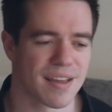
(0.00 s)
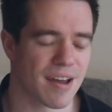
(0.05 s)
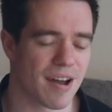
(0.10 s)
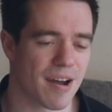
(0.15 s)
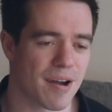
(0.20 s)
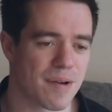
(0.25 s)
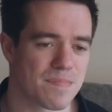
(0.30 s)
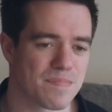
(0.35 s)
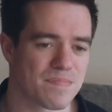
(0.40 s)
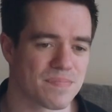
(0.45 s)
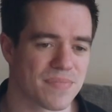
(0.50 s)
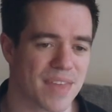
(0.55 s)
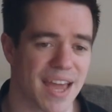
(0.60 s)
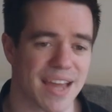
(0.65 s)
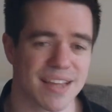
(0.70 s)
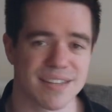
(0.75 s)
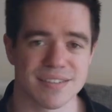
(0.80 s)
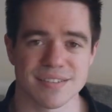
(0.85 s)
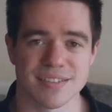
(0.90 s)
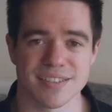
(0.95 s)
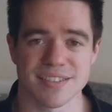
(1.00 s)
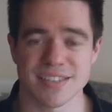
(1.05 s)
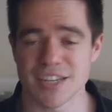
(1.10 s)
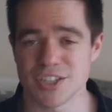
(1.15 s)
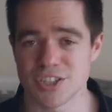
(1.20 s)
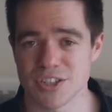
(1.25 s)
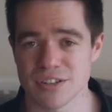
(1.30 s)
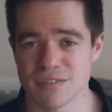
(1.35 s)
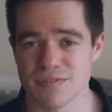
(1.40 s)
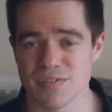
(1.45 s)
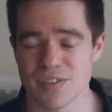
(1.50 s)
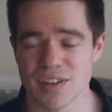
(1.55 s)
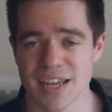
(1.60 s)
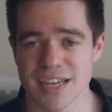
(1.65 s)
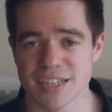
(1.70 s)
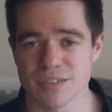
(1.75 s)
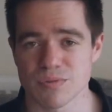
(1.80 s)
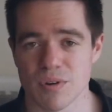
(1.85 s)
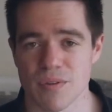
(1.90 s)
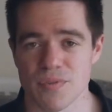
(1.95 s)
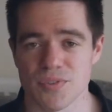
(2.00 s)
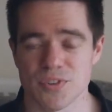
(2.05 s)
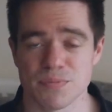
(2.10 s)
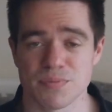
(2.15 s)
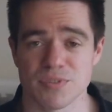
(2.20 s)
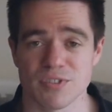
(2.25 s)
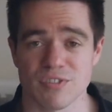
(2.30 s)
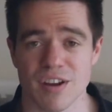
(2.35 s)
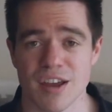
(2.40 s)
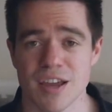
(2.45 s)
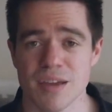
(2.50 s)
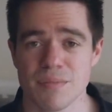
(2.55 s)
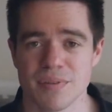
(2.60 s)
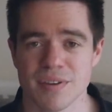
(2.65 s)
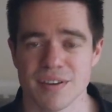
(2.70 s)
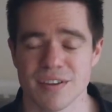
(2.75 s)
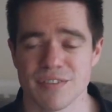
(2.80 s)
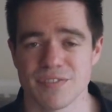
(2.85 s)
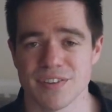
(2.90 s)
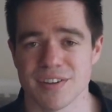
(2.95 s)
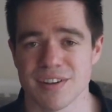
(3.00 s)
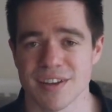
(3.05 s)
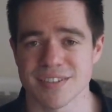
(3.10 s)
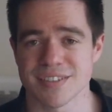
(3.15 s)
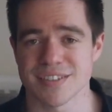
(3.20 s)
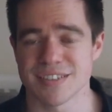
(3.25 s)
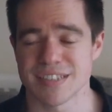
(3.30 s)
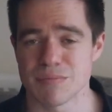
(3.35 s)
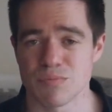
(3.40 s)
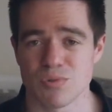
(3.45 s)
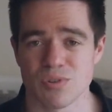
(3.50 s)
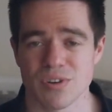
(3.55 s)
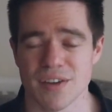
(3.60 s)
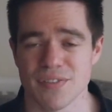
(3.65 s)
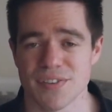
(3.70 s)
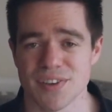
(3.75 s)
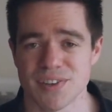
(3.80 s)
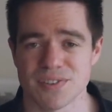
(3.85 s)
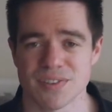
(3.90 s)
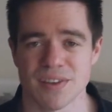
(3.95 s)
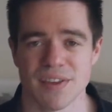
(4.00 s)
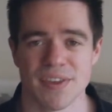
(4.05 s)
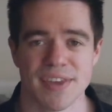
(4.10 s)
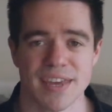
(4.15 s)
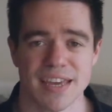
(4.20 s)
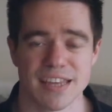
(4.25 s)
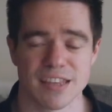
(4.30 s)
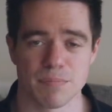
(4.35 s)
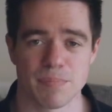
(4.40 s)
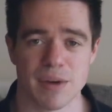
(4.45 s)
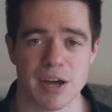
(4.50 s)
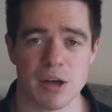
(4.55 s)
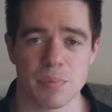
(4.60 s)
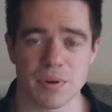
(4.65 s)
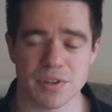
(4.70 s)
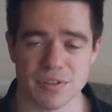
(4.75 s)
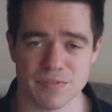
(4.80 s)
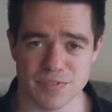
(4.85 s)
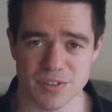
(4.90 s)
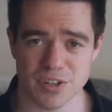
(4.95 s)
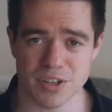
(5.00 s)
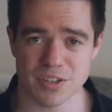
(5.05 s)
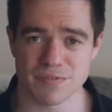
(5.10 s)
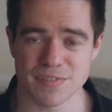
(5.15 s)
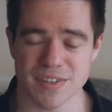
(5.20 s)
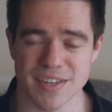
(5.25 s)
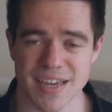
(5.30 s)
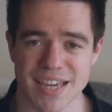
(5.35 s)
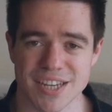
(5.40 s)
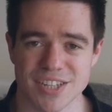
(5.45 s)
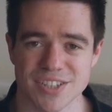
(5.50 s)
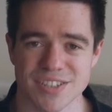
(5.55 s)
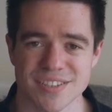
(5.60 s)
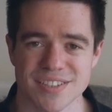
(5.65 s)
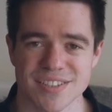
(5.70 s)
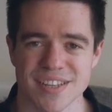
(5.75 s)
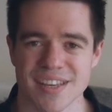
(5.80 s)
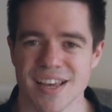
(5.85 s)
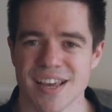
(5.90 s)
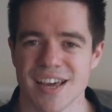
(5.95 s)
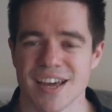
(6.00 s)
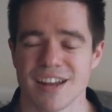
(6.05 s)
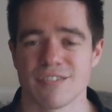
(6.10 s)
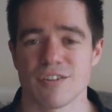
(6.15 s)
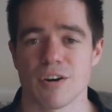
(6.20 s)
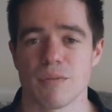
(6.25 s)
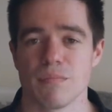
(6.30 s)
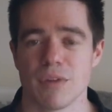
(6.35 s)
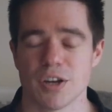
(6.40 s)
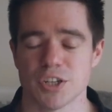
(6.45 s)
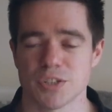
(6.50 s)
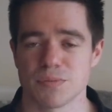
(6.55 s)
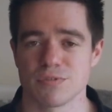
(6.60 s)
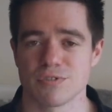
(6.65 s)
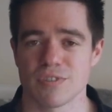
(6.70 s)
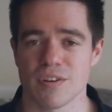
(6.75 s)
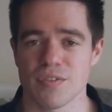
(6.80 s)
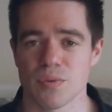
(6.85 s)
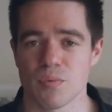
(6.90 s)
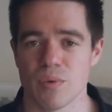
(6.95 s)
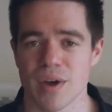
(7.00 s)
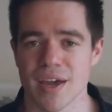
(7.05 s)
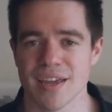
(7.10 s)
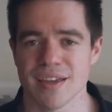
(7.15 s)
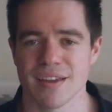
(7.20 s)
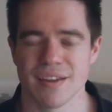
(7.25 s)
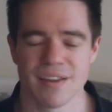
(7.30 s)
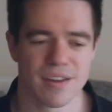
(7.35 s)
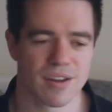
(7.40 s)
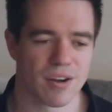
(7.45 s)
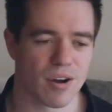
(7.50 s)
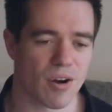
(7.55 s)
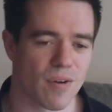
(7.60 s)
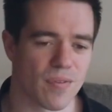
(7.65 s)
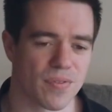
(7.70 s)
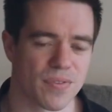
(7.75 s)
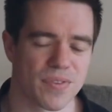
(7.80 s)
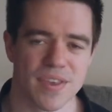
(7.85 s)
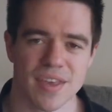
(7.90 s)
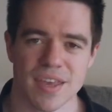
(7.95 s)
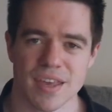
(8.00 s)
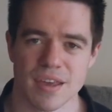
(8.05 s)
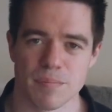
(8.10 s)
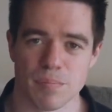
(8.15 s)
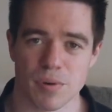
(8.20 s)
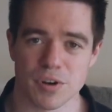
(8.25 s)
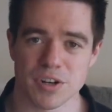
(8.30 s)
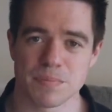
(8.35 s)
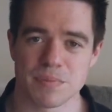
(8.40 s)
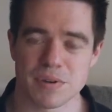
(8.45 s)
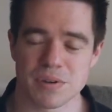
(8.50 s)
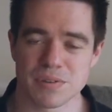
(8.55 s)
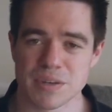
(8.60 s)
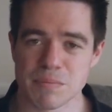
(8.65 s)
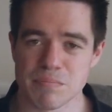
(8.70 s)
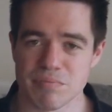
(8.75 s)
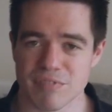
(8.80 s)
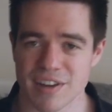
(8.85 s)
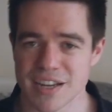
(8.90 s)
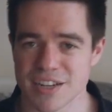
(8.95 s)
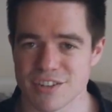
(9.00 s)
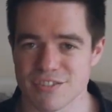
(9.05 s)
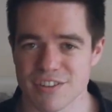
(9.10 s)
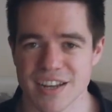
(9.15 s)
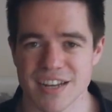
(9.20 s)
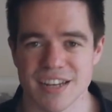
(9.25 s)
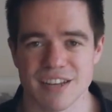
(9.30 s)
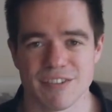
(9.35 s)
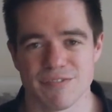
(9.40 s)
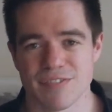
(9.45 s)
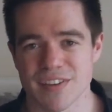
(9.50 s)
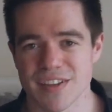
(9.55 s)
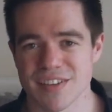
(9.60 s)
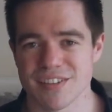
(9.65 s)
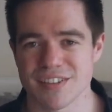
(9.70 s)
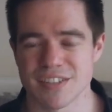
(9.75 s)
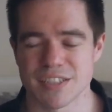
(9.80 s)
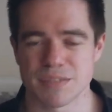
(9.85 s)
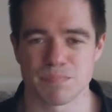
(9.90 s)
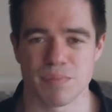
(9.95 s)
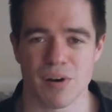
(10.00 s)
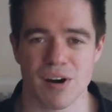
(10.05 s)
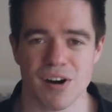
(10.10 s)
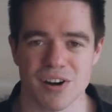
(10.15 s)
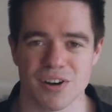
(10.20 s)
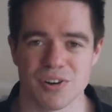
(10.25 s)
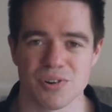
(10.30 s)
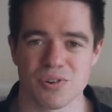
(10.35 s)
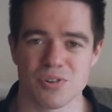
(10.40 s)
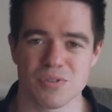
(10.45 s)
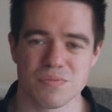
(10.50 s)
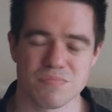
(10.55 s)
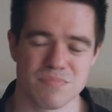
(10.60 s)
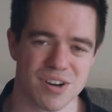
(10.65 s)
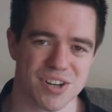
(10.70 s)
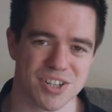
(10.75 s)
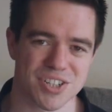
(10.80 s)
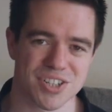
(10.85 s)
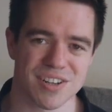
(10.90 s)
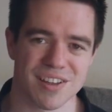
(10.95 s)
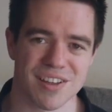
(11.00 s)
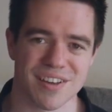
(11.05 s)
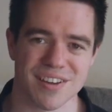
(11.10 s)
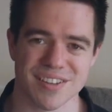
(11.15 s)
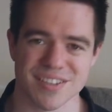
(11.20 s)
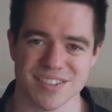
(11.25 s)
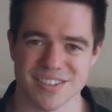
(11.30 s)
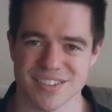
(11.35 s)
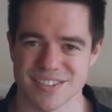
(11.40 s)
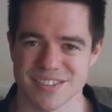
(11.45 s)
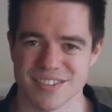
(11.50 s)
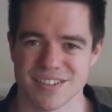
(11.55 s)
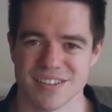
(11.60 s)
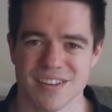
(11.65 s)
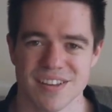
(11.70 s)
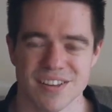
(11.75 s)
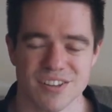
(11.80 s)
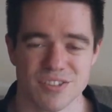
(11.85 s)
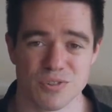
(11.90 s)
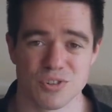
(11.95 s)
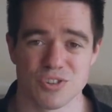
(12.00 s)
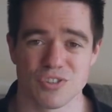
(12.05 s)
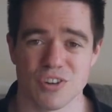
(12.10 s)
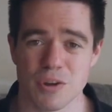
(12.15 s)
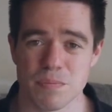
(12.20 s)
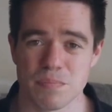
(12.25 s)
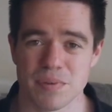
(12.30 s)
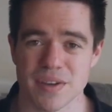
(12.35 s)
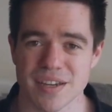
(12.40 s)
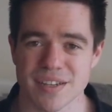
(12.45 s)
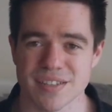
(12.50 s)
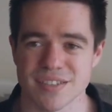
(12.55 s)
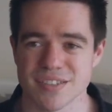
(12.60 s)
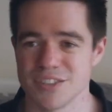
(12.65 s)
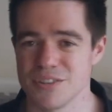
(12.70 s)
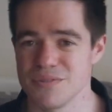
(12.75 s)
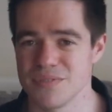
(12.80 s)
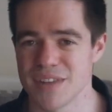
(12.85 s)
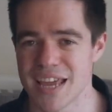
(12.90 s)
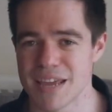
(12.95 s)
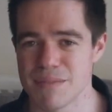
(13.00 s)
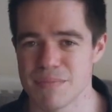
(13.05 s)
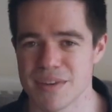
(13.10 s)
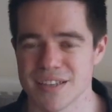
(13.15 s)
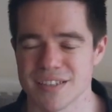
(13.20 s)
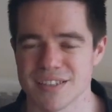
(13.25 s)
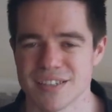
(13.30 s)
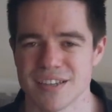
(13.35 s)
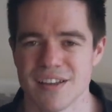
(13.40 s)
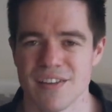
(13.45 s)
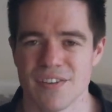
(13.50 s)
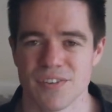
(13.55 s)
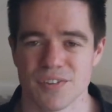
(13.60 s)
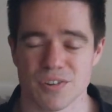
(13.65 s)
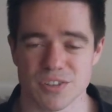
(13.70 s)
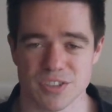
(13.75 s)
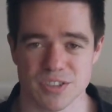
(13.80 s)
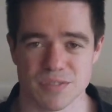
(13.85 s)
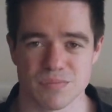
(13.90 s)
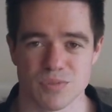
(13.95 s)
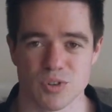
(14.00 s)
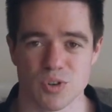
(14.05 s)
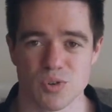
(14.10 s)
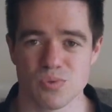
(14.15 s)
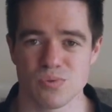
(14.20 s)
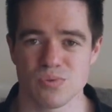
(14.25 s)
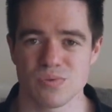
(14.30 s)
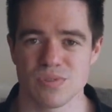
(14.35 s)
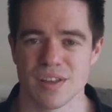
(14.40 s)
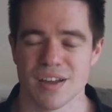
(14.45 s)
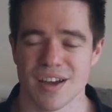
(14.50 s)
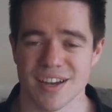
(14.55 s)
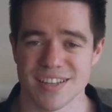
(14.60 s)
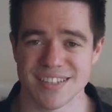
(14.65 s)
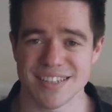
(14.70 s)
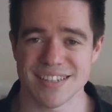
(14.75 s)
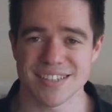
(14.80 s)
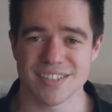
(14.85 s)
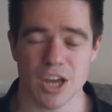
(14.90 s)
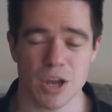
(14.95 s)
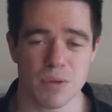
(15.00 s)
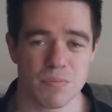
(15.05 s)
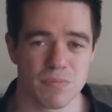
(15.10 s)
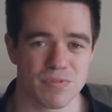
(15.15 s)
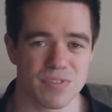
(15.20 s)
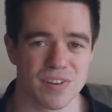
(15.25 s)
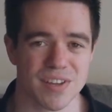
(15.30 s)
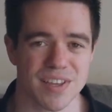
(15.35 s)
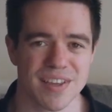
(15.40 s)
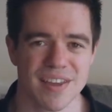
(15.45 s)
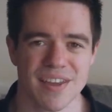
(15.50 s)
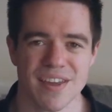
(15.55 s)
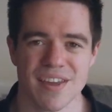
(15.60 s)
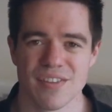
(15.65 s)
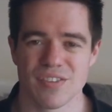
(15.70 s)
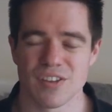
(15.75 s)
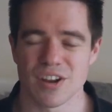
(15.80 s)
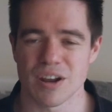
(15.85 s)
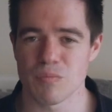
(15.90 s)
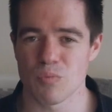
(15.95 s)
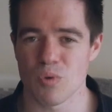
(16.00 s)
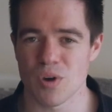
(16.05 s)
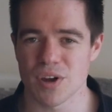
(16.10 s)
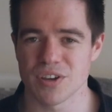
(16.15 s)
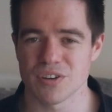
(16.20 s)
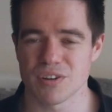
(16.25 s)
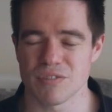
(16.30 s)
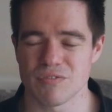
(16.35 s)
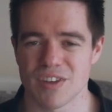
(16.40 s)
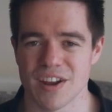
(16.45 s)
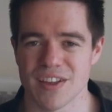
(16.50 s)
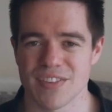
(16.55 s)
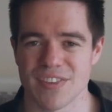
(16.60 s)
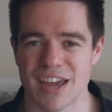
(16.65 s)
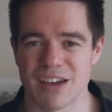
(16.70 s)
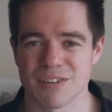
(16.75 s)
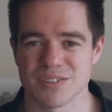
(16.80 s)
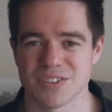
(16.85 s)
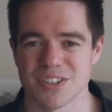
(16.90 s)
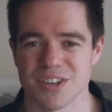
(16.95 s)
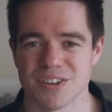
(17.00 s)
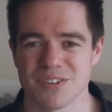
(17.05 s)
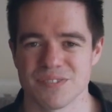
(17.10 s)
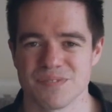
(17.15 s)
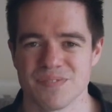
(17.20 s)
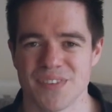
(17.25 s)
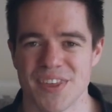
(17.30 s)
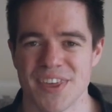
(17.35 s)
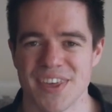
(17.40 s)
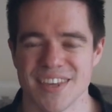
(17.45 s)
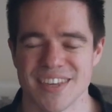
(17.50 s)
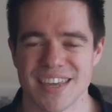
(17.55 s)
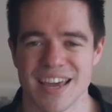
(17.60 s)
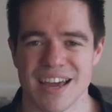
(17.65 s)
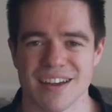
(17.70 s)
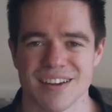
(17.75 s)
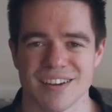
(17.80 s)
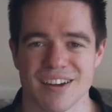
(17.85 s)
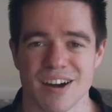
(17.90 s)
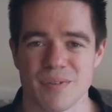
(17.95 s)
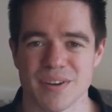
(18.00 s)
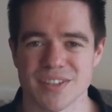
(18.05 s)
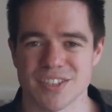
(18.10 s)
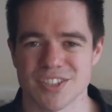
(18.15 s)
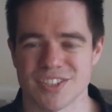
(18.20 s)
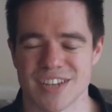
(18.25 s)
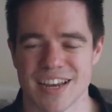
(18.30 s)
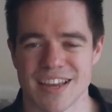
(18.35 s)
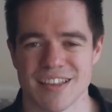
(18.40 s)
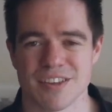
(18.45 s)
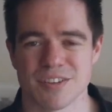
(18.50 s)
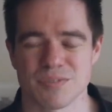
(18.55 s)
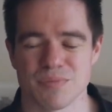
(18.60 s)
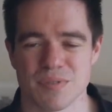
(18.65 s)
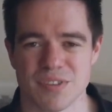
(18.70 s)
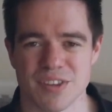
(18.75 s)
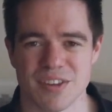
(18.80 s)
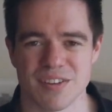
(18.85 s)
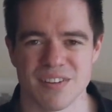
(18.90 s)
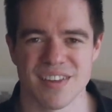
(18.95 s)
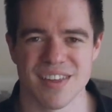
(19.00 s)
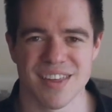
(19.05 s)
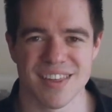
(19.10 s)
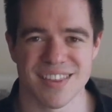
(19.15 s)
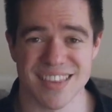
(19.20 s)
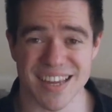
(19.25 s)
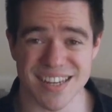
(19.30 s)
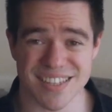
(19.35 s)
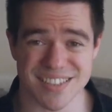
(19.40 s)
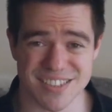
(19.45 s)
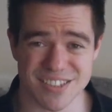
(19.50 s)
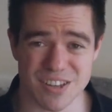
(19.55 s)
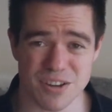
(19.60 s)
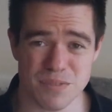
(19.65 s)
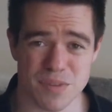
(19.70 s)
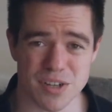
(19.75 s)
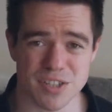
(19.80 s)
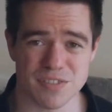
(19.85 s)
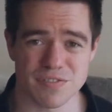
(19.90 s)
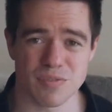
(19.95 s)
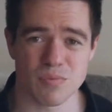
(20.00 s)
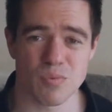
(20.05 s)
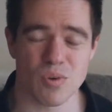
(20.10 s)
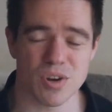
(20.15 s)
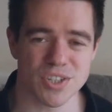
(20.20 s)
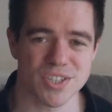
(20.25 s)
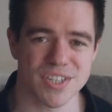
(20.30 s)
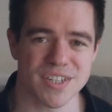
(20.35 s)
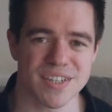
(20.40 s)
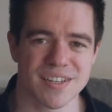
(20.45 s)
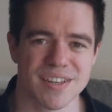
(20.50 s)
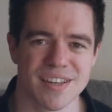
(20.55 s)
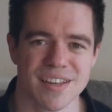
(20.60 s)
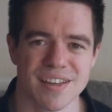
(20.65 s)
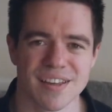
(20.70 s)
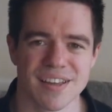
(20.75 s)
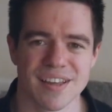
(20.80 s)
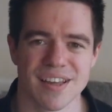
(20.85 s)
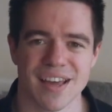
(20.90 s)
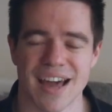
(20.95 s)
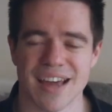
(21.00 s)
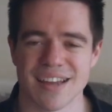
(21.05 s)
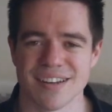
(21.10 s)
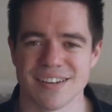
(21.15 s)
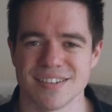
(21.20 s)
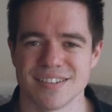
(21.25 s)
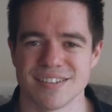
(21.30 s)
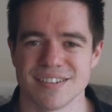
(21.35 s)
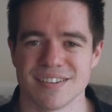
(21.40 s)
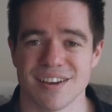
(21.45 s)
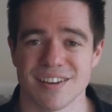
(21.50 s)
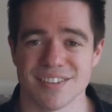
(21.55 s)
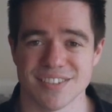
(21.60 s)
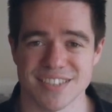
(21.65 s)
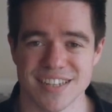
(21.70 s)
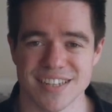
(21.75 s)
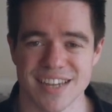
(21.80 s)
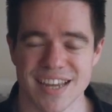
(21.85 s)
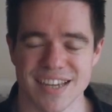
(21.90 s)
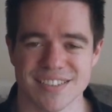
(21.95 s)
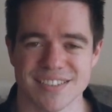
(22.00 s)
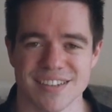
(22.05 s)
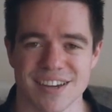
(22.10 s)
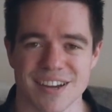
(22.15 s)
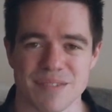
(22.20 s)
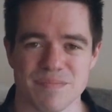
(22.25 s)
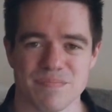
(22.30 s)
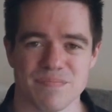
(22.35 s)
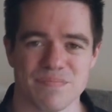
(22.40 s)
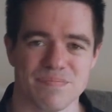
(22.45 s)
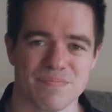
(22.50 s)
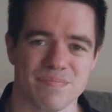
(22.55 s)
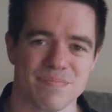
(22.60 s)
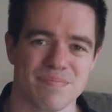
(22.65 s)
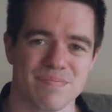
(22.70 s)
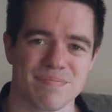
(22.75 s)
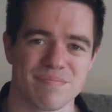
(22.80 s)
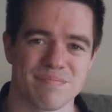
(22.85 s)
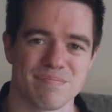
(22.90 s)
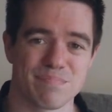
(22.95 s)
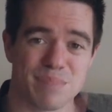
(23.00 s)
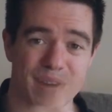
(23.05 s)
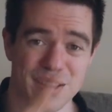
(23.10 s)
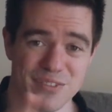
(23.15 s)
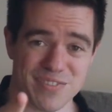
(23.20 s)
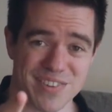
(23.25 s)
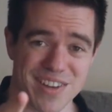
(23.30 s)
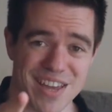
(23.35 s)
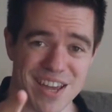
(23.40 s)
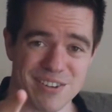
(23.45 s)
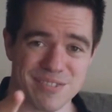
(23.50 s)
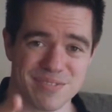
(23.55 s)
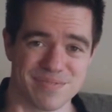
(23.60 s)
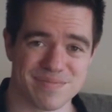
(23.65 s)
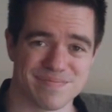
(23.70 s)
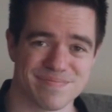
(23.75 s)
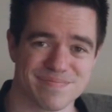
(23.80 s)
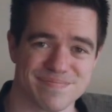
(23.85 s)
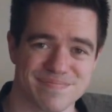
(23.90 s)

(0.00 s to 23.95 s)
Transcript: Um, and stay tuned for the next one. Subscribe if you'd like to see more like this. Hit the bell button for notifications, and I've got much more on the way on bodybuilding, brain training, fitness, parkour, martial arts, nootropics, you name it. Got some cool ideas, hopefully, that I'm working on right now. So yeah, can't wait to share those with you. Thanks so much for watching, and I'll see you next time. Bye for now.